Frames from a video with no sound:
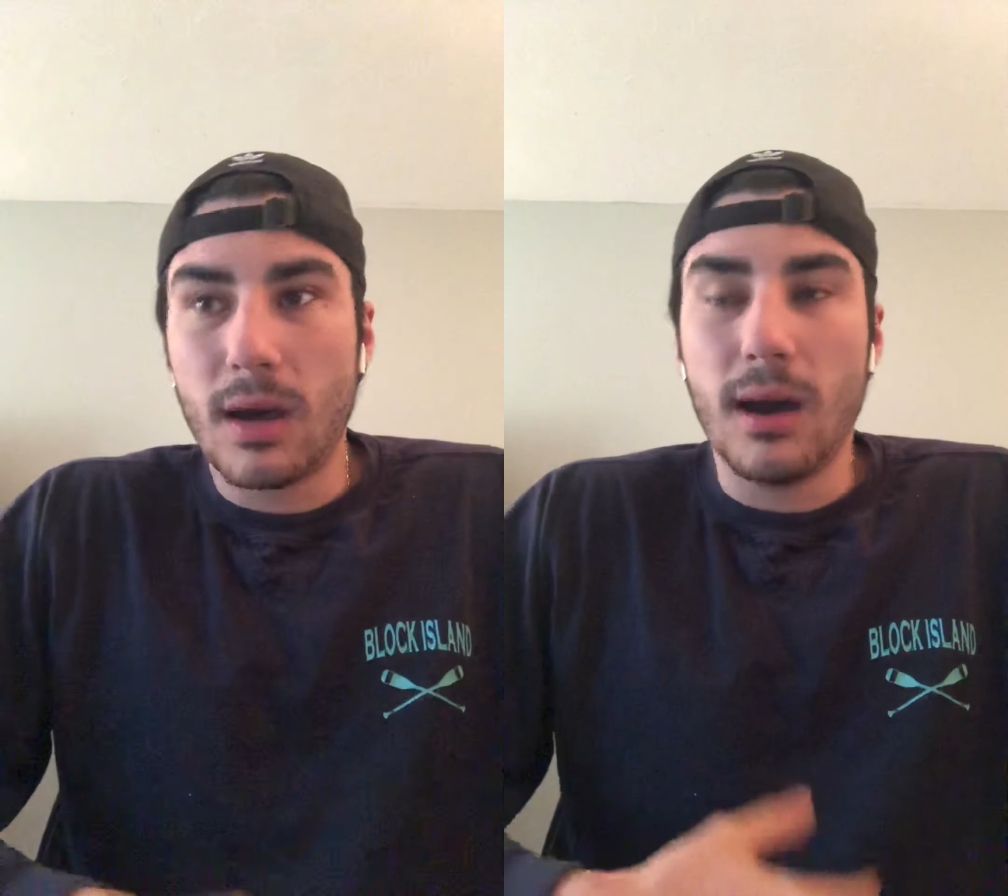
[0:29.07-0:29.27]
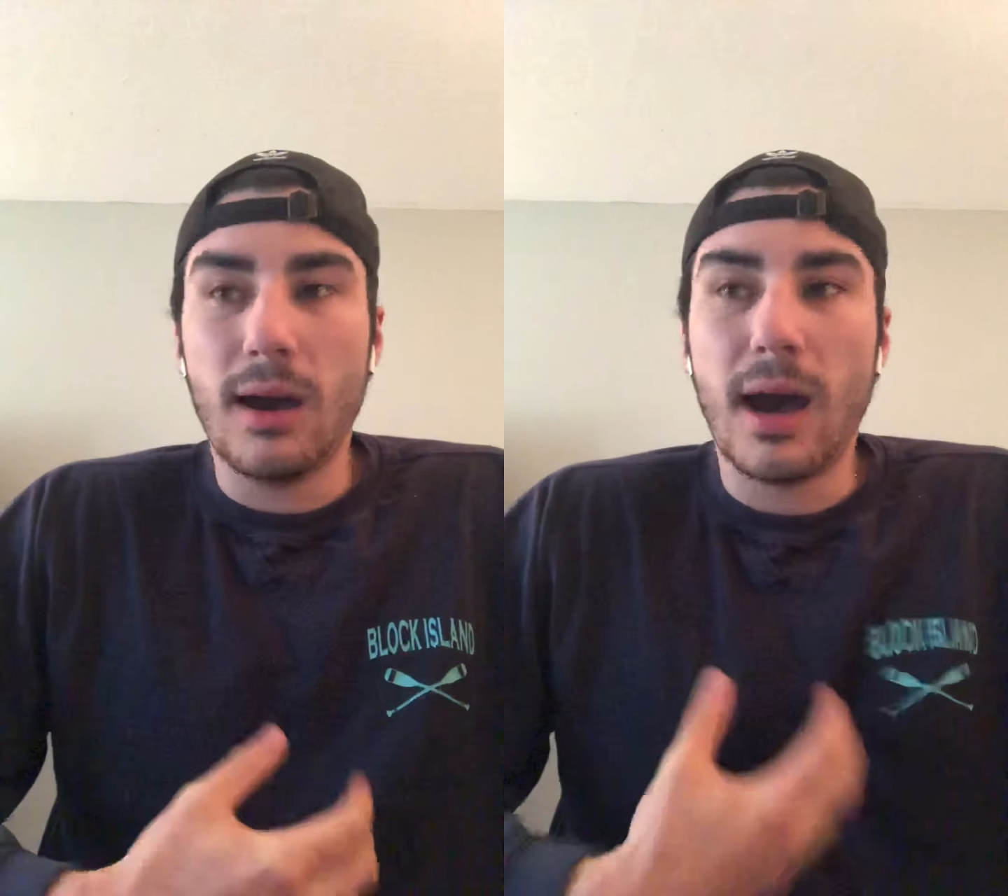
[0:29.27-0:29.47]

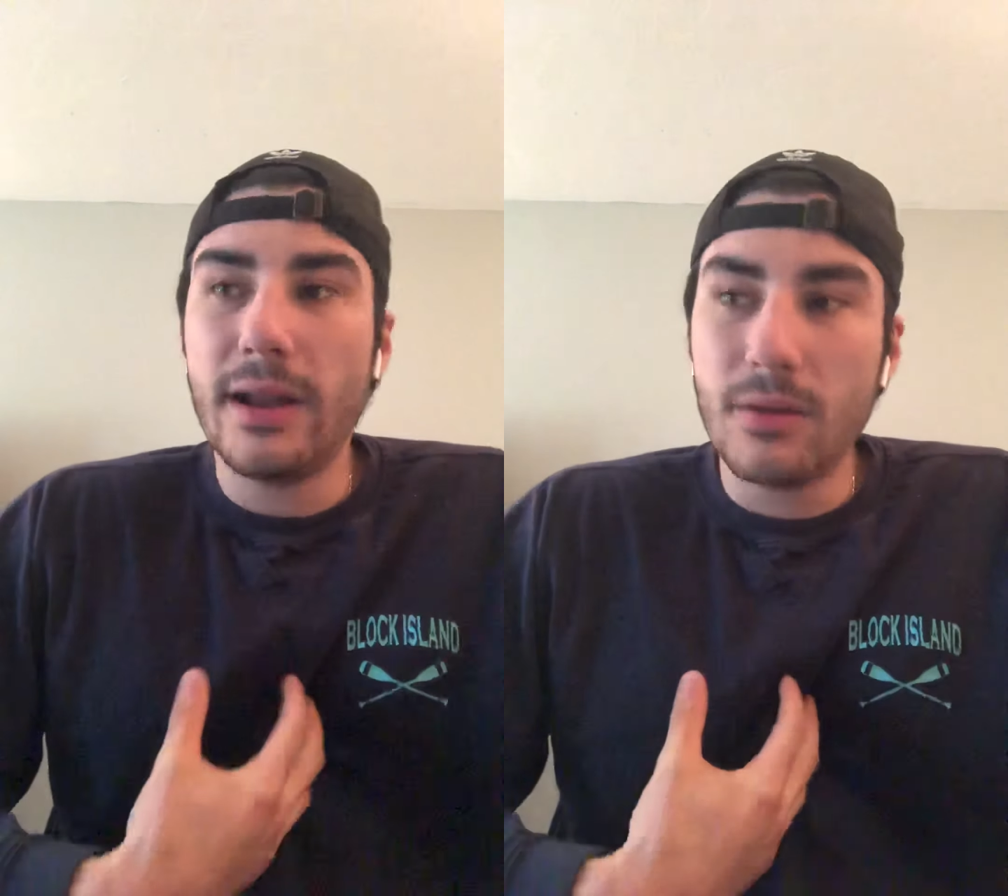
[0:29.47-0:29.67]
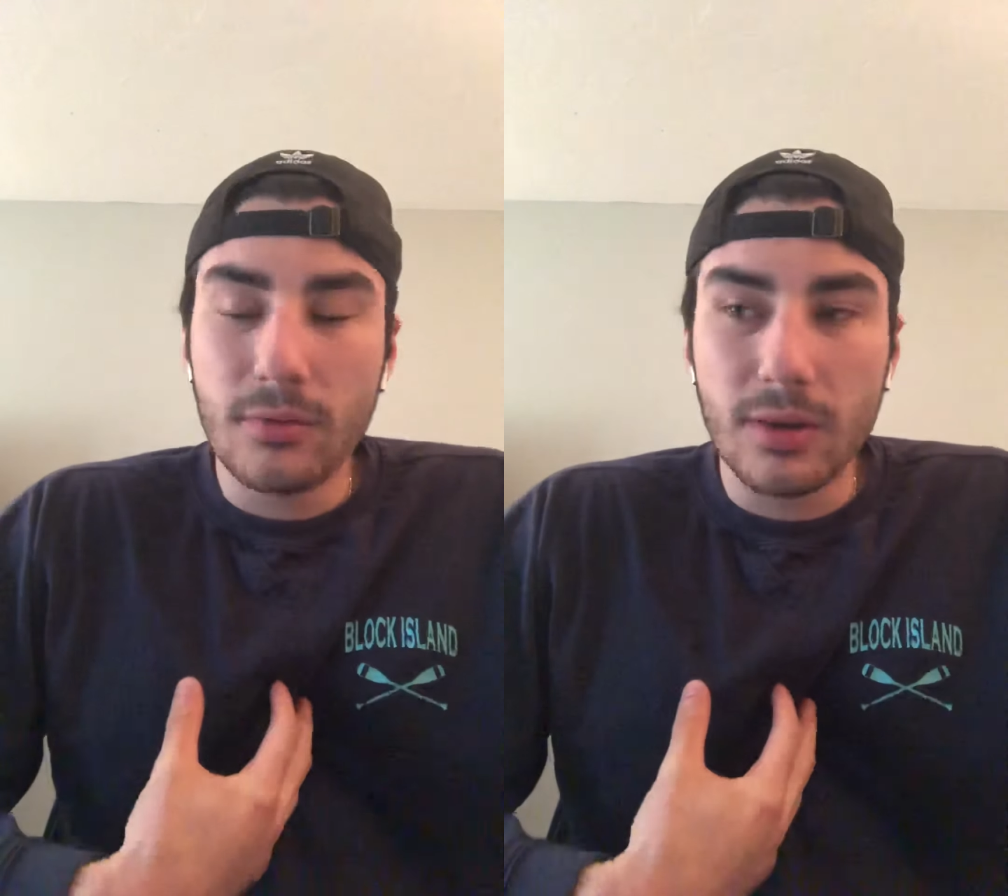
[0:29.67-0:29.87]
I
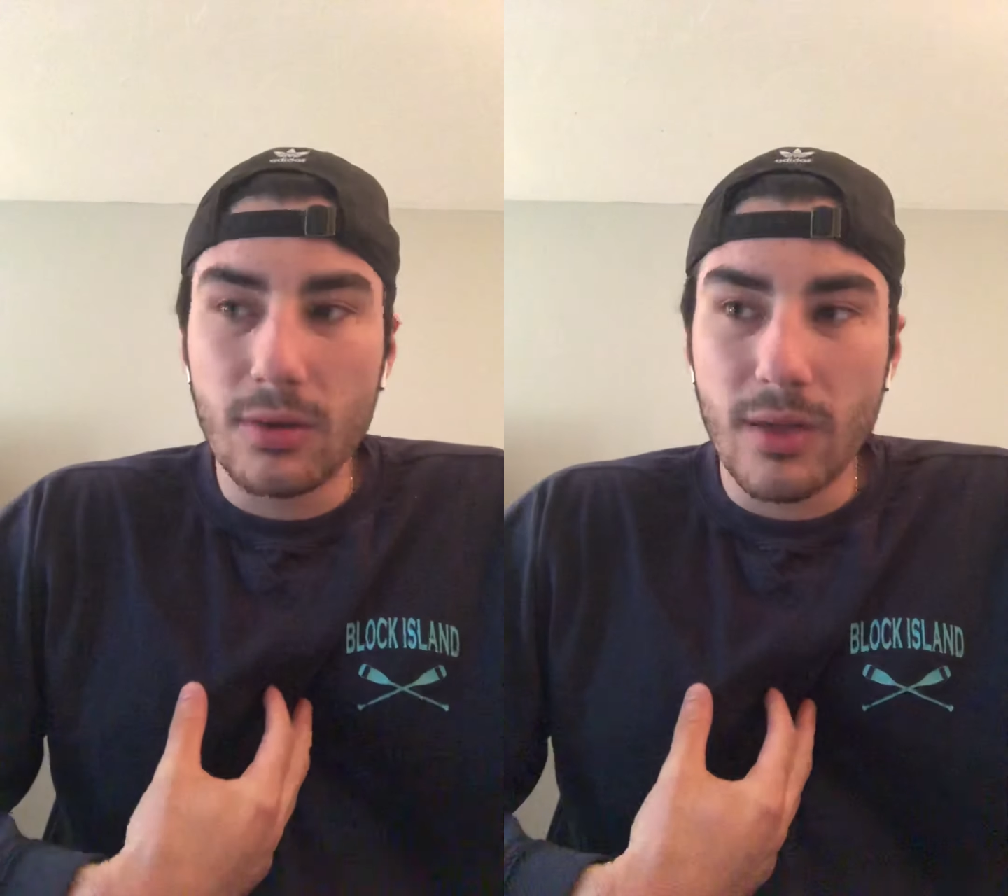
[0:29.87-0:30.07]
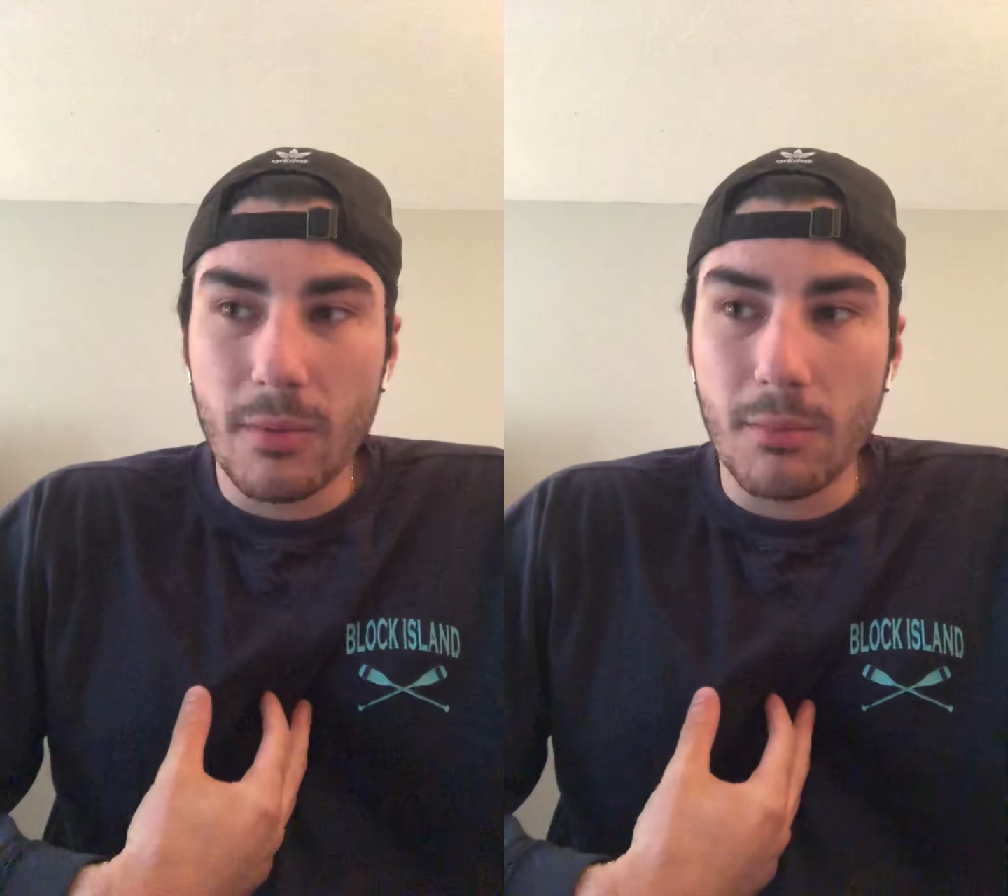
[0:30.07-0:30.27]
didn't really know that